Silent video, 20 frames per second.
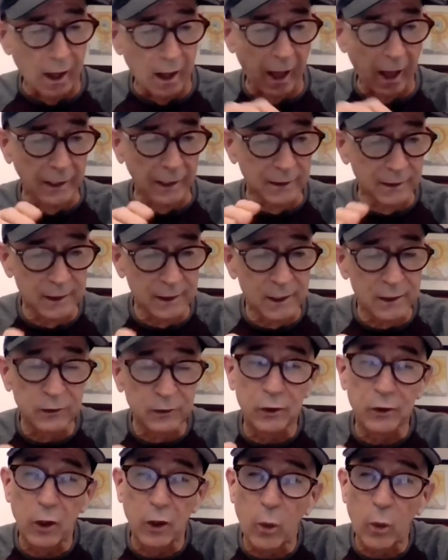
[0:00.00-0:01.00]
I need
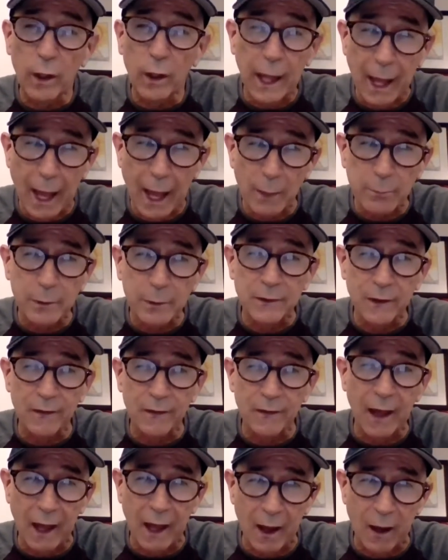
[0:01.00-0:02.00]
to know what happened in the
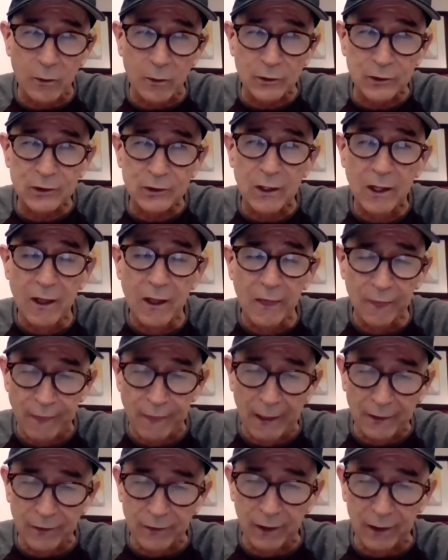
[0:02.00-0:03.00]
house
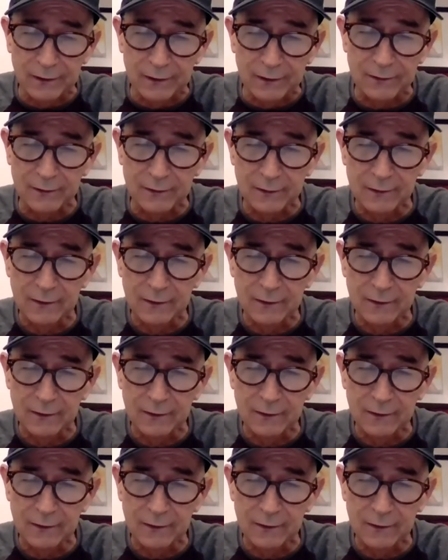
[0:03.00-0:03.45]
that night.